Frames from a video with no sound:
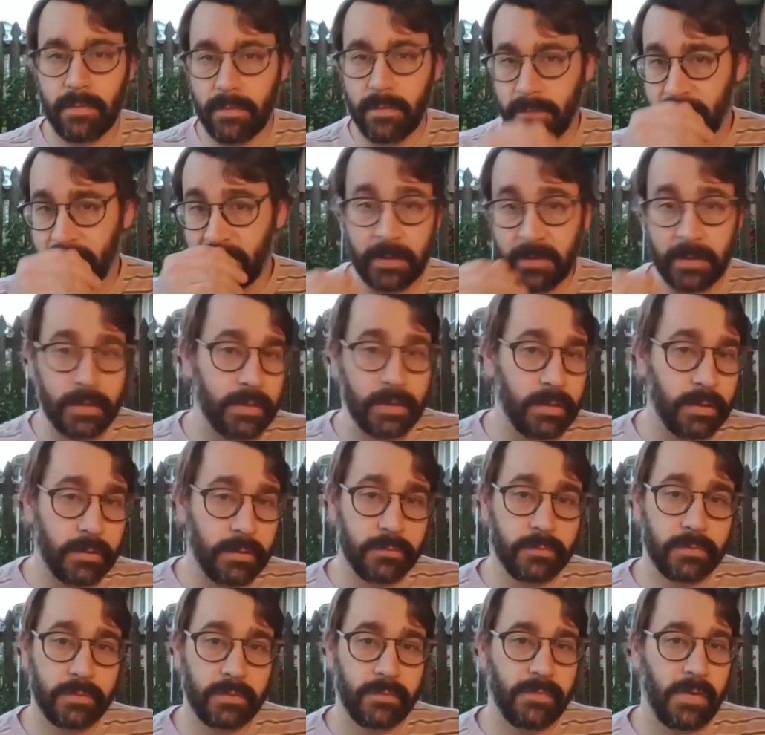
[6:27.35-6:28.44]
the full
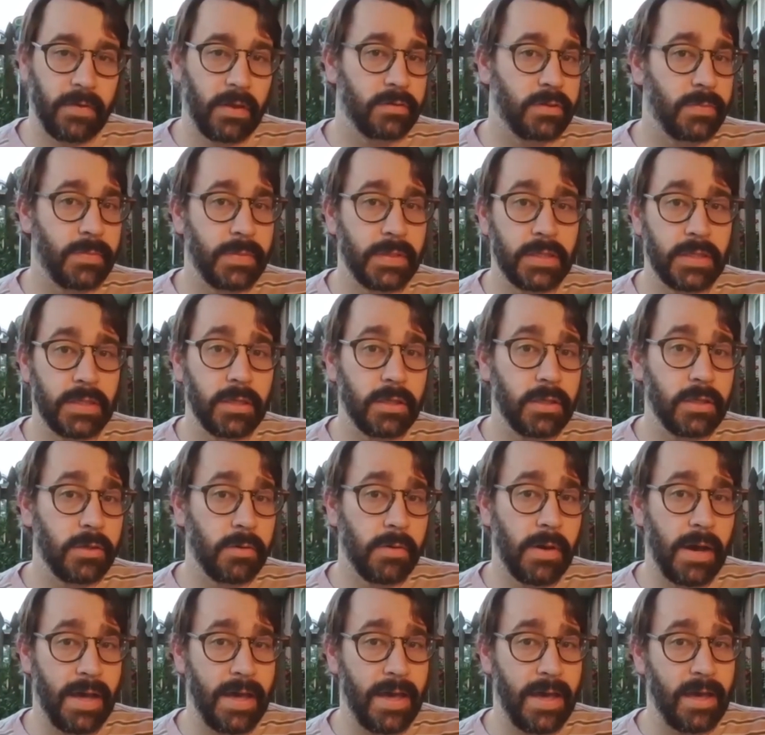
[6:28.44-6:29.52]
inclusion of
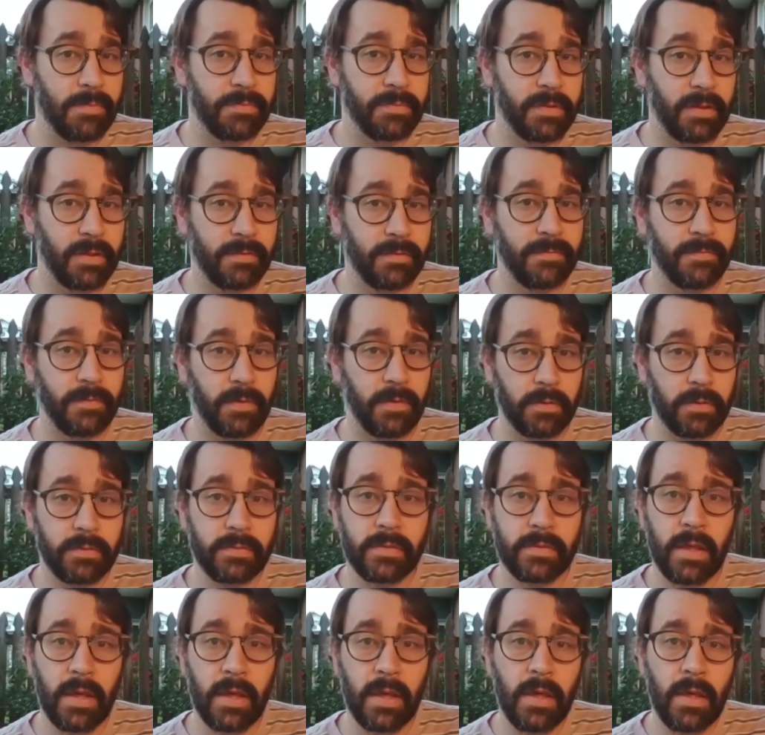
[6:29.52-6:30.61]
LGBTQIA plus folks